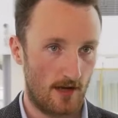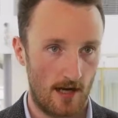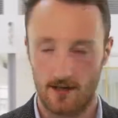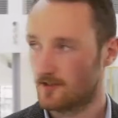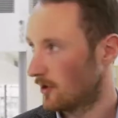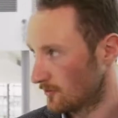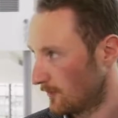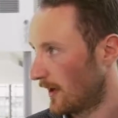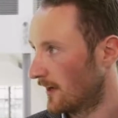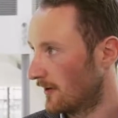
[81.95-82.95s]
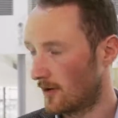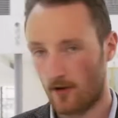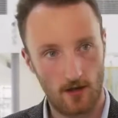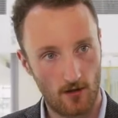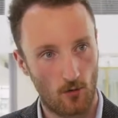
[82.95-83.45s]
Johannes also
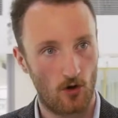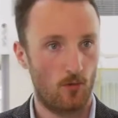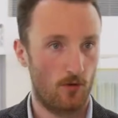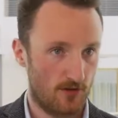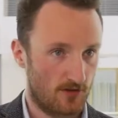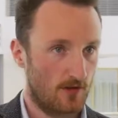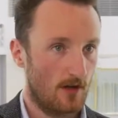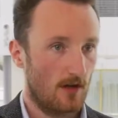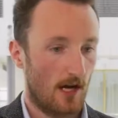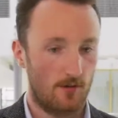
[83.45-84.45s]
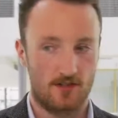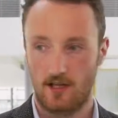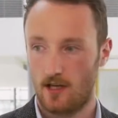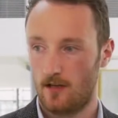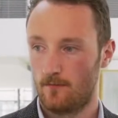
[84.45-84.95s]
pioneered a lot of work with this, I would
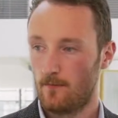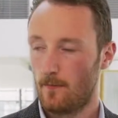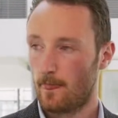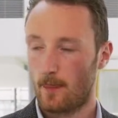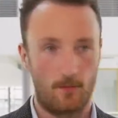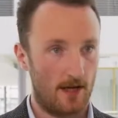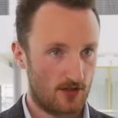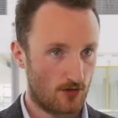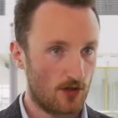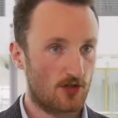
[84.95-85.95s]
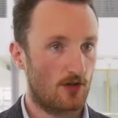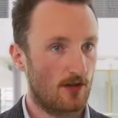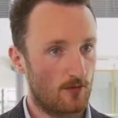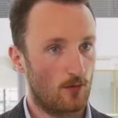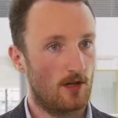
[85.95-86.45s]
say, the base structure
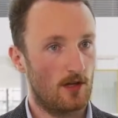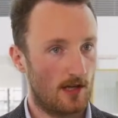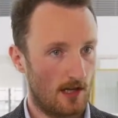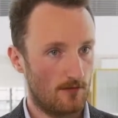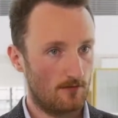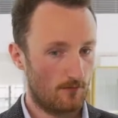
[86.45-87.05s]
that we